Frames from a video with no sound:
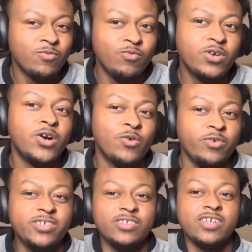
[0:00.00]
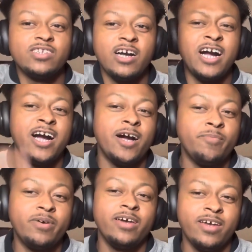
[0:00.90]
We gon' reach the top,
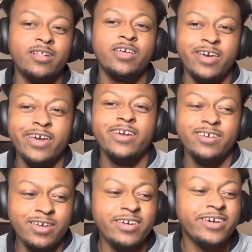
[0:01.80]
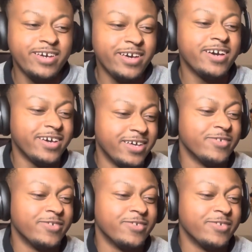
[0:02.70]
LA, yeah.